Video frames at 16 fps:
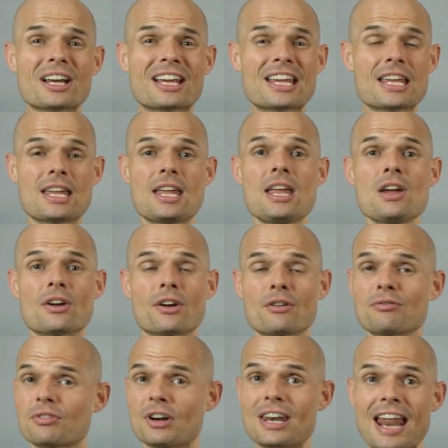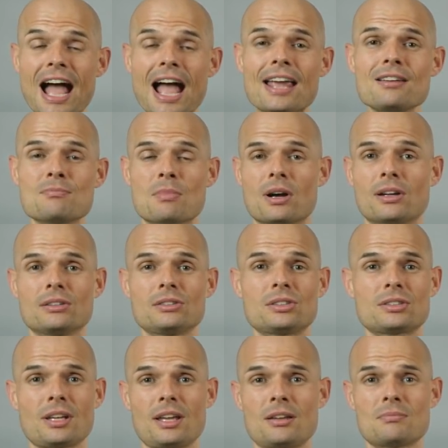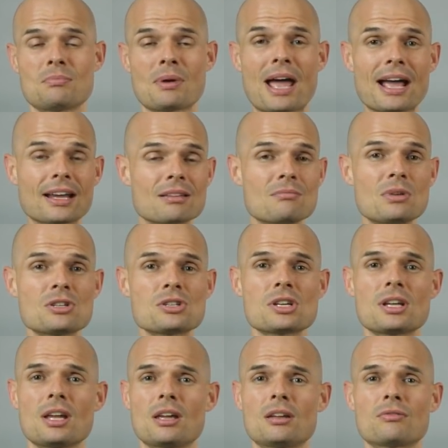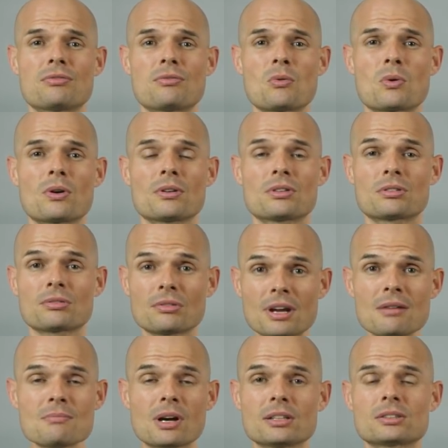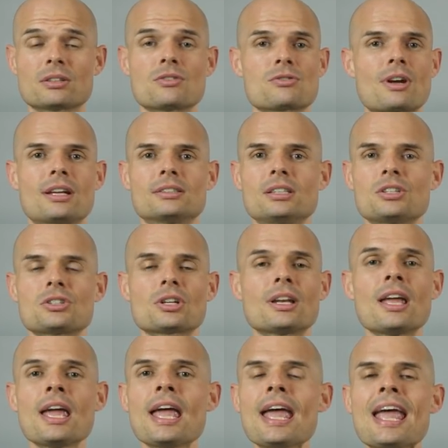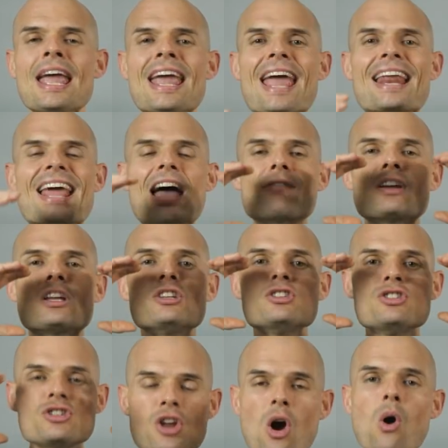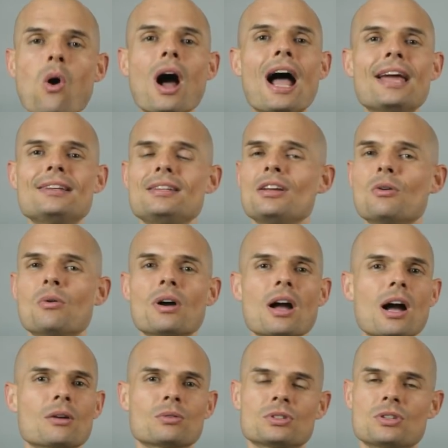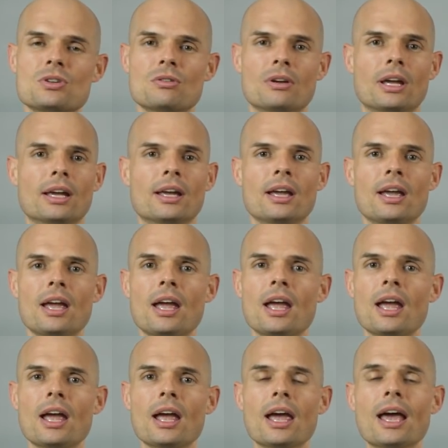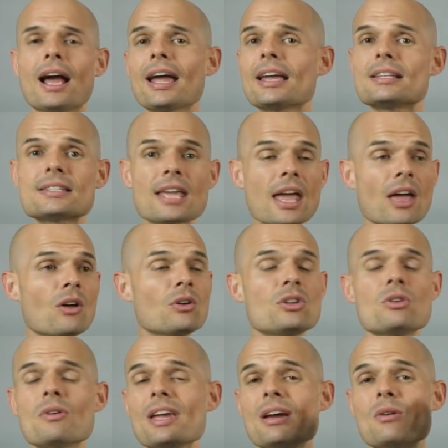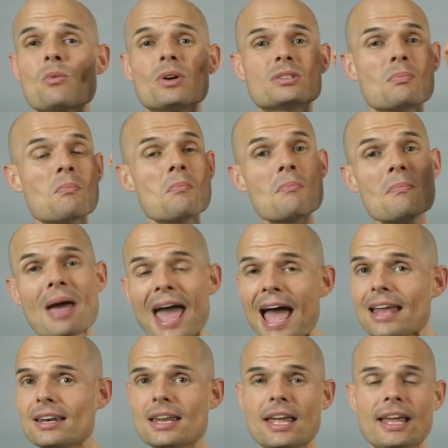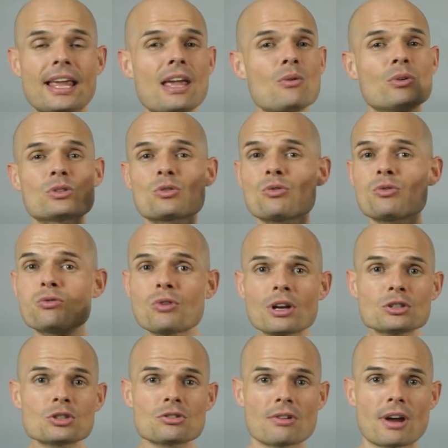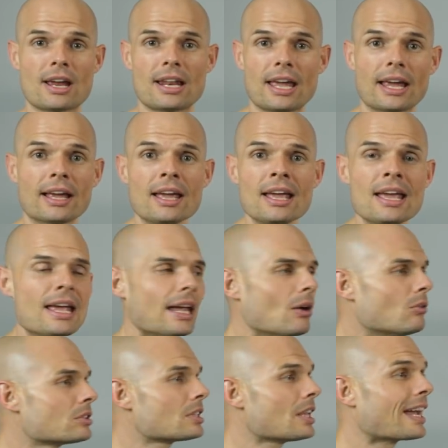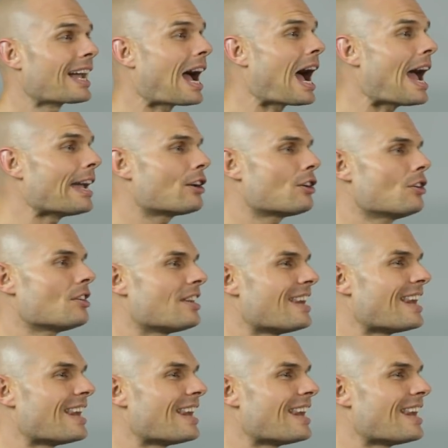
here for 9 months and back in Michigan for 3 months in transition and having no idea what God was doing. And I can tell you, it was maddening. It was frustrating. It was like I could